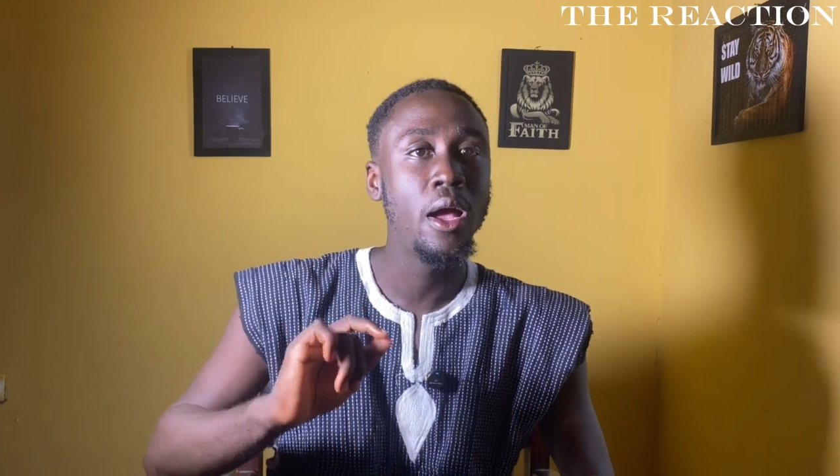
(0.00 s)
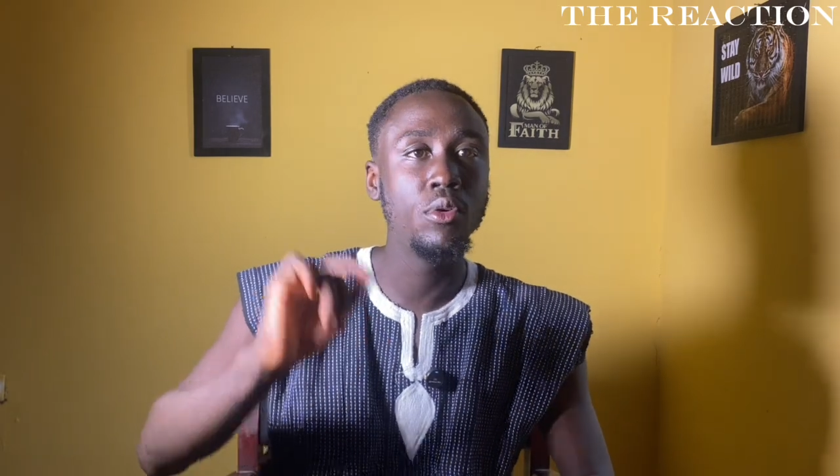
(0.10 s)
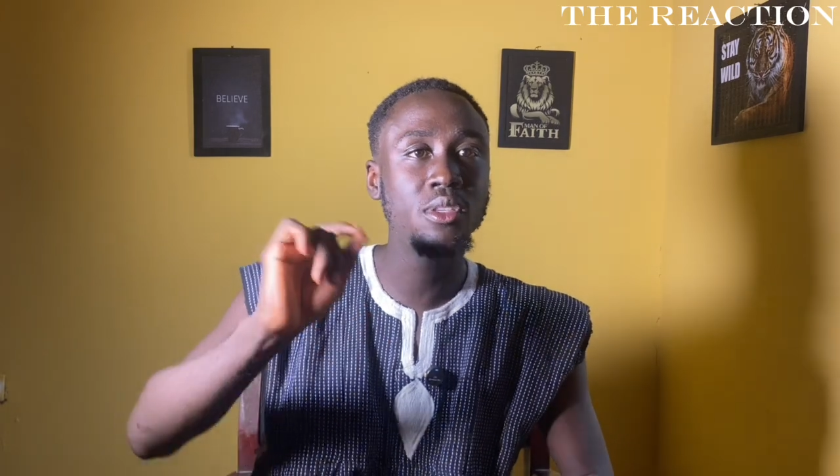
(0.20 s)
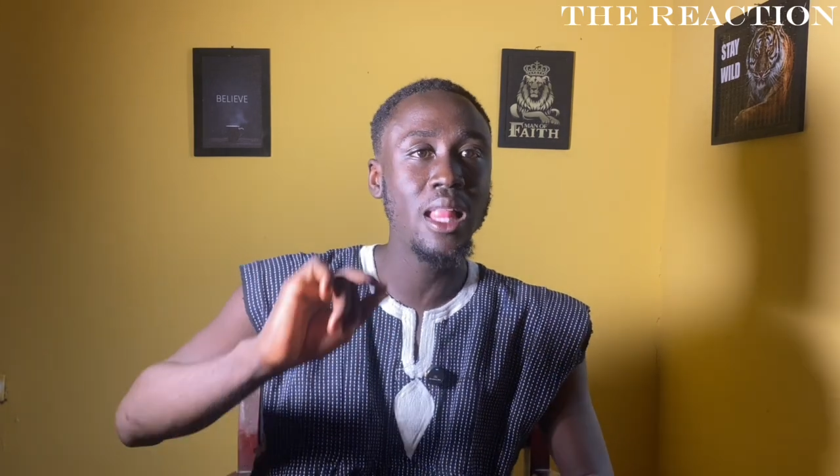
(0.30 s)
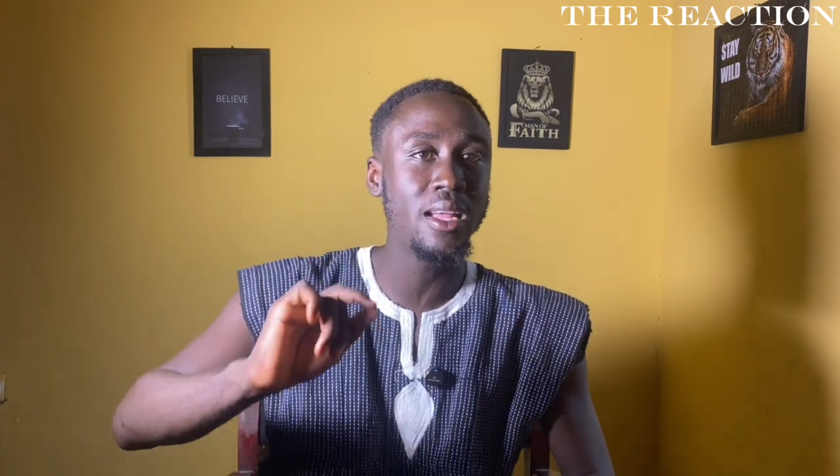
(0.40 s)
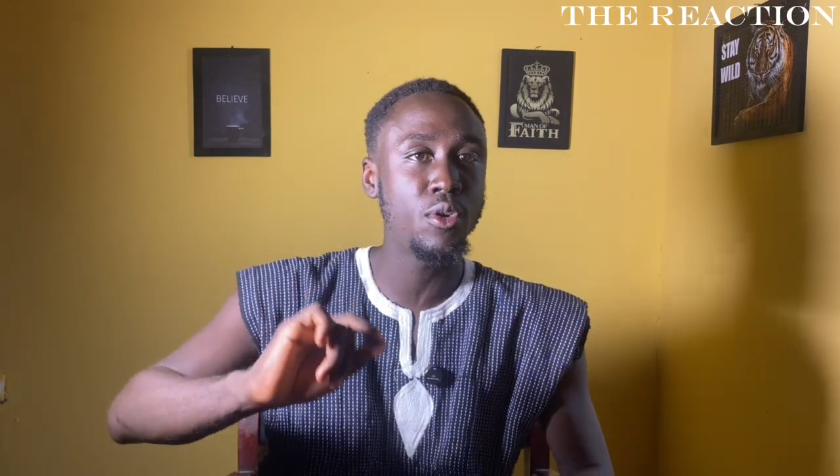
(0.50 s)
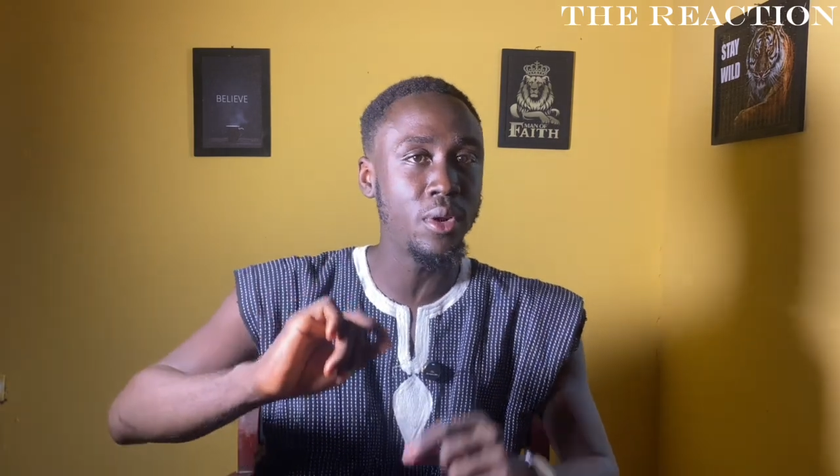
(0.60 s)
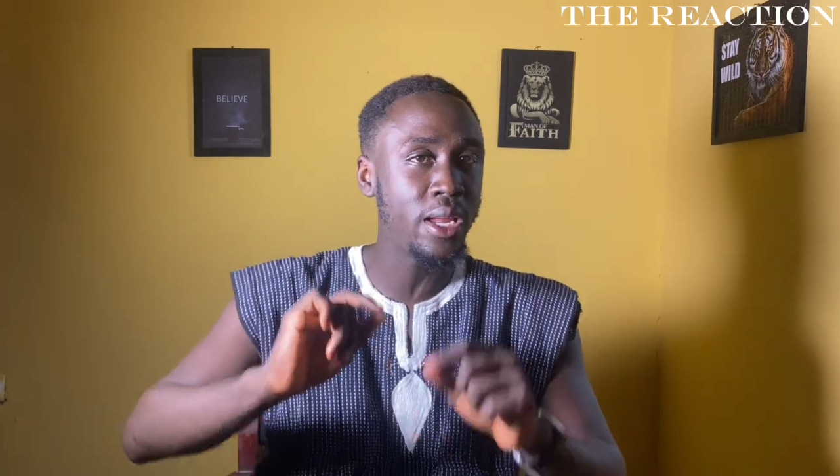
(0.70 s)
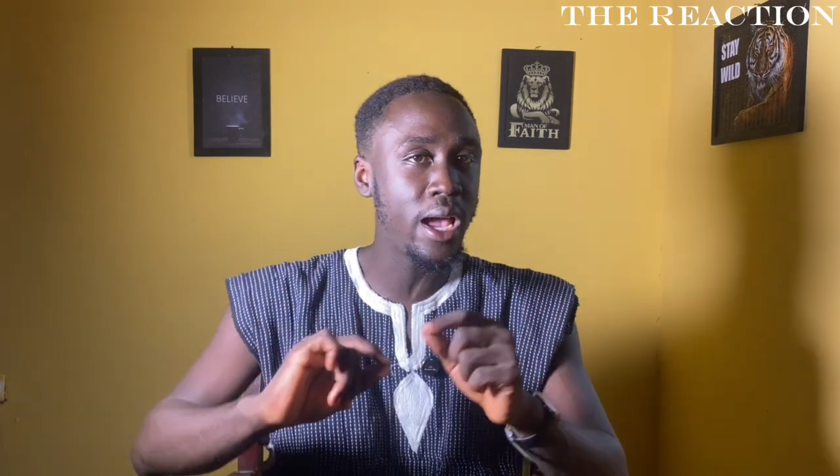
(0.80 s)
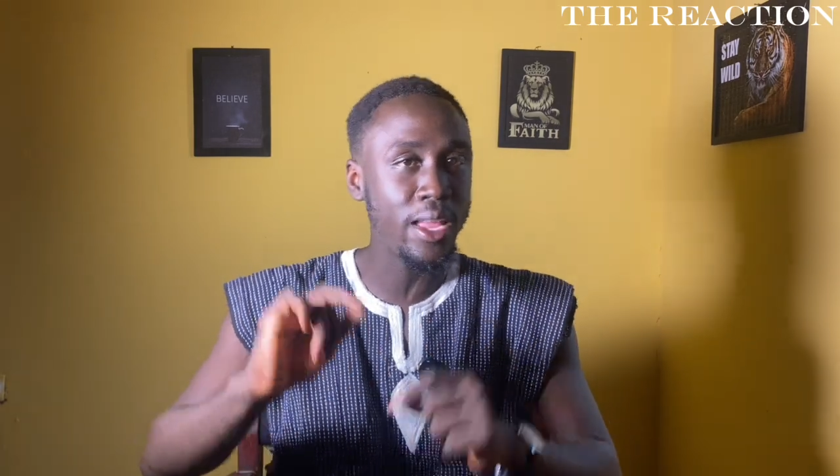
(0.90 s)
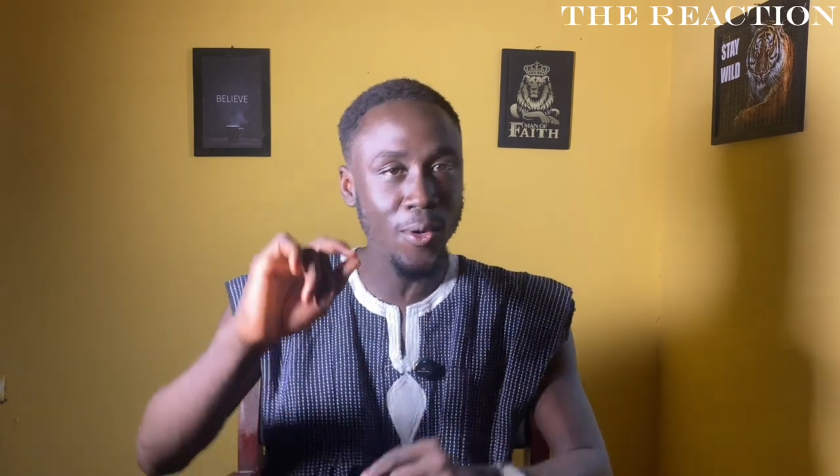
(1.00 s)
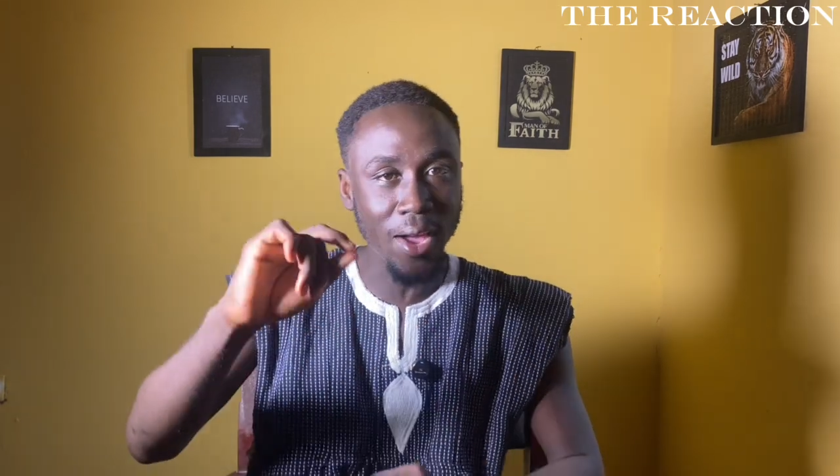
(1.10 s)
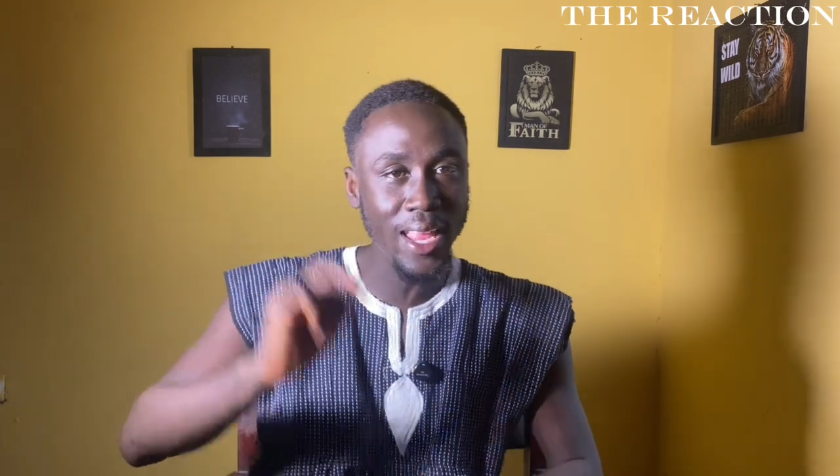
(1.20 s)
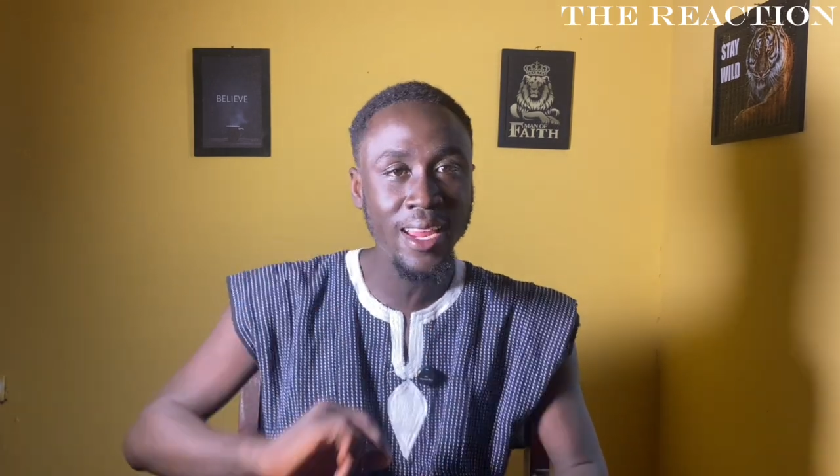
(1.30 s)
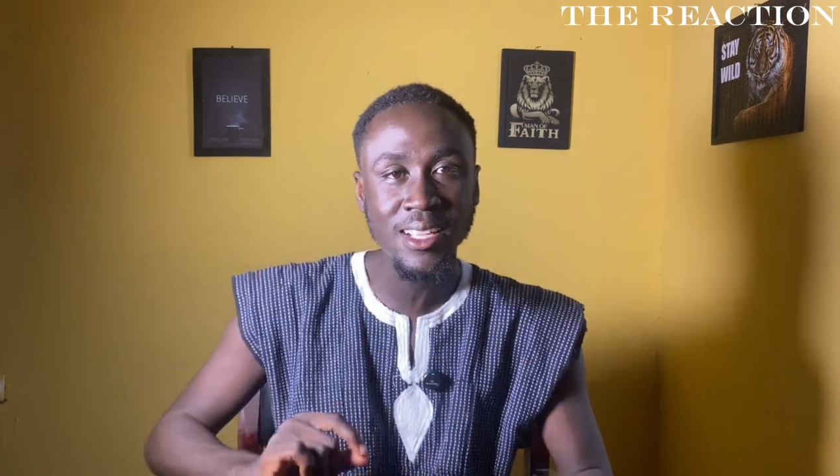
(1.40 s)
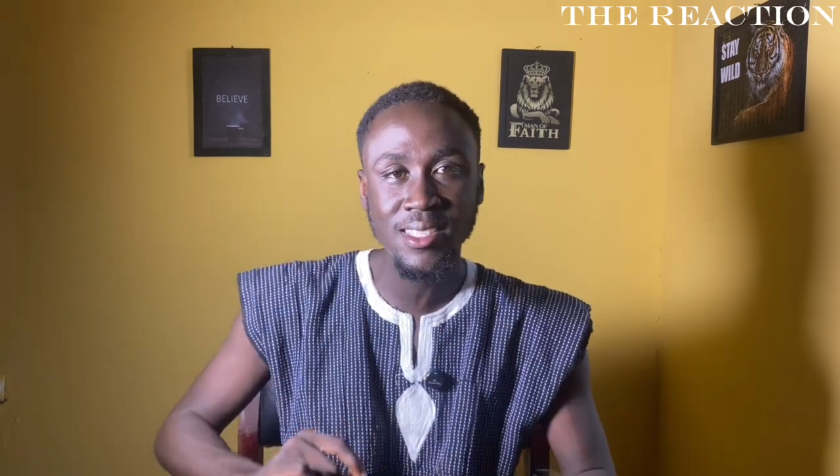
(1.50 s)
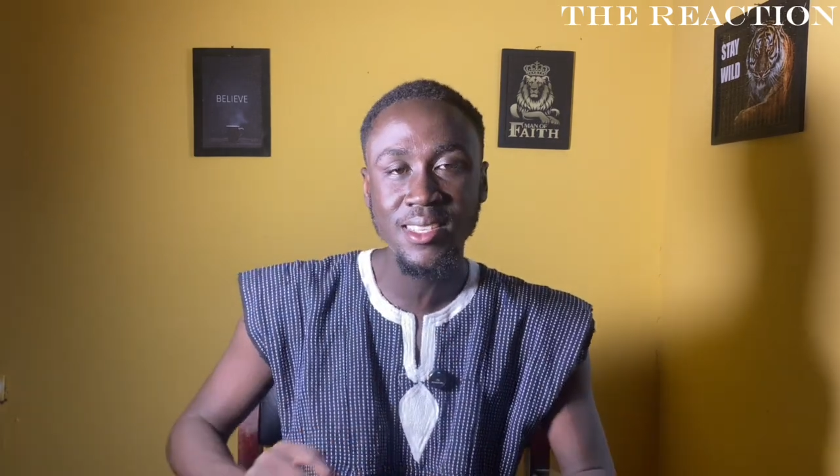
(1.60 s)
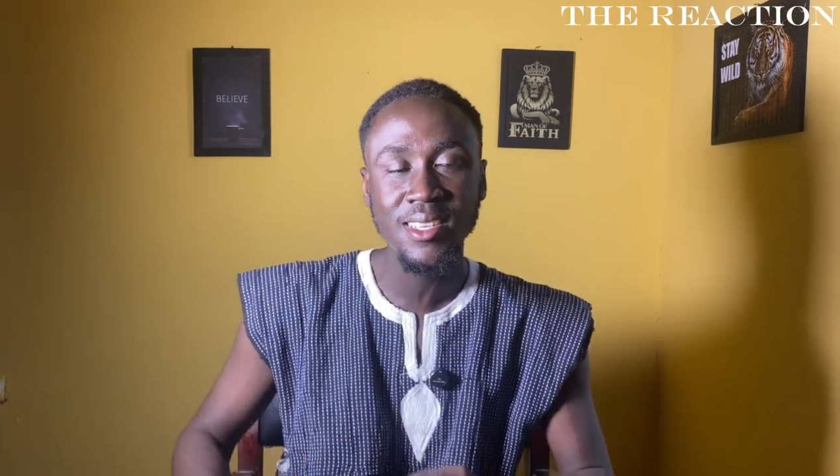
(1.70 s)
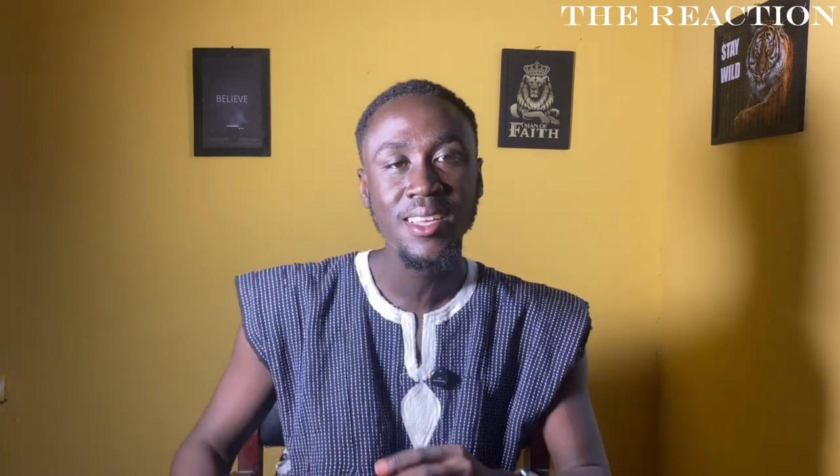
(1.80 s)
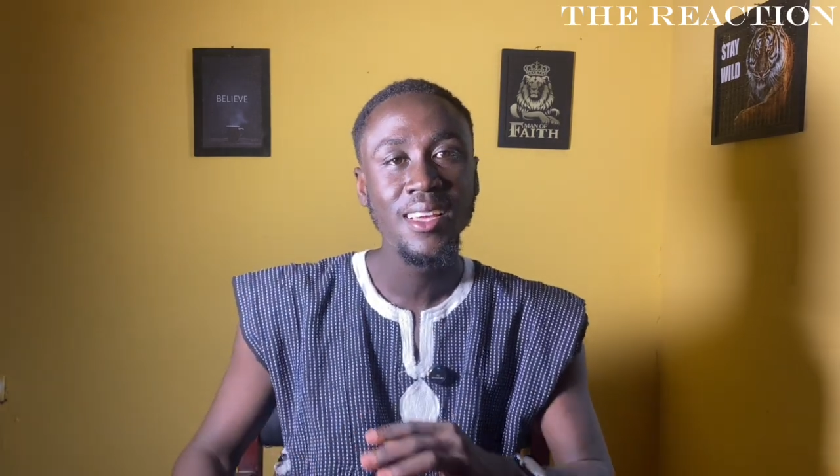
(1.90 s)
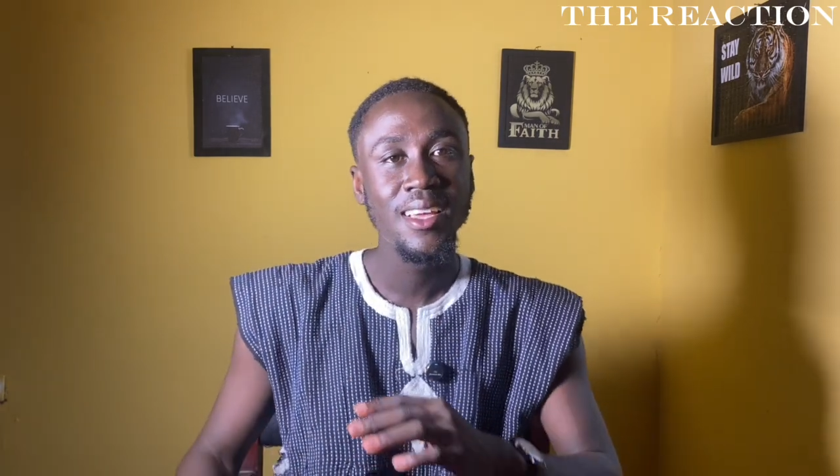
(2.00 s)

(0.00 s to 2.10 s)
It looks like your energy